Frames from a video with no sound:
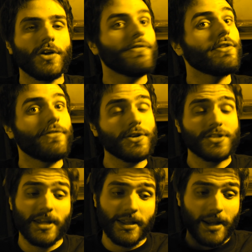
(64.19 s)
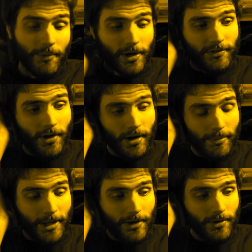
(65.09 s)
for the first thing that I want to talk
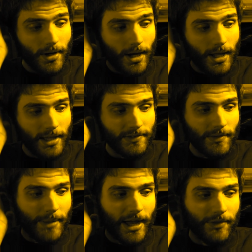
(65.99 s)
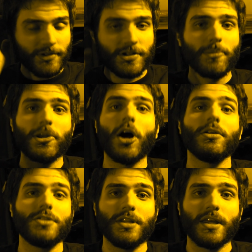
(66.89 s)
about, it's about the
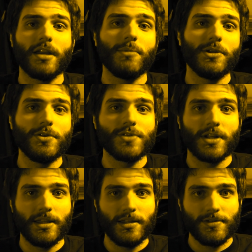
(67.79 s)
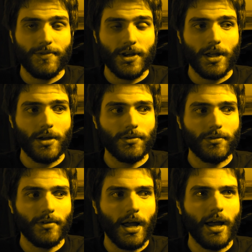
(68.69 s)
terminology that I've been using in these videos.
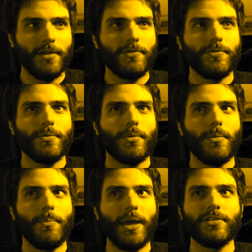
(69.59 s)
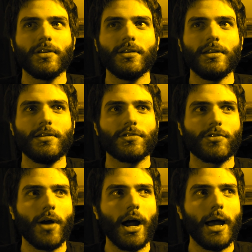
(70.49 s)
I've basically
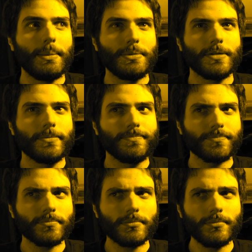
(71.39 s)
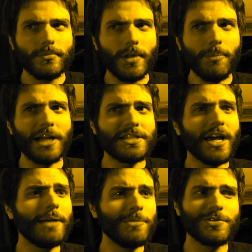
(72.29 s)
described my
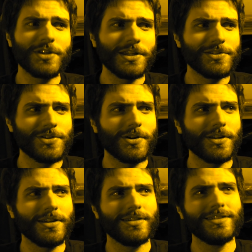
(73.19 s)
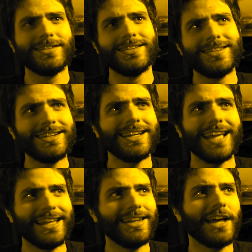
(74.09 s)
time using Concerta
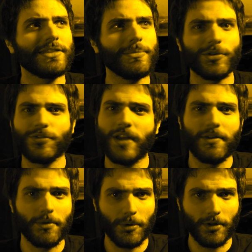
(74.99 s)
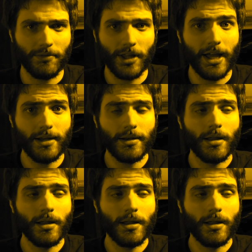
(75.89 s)
in not the most favorable of light.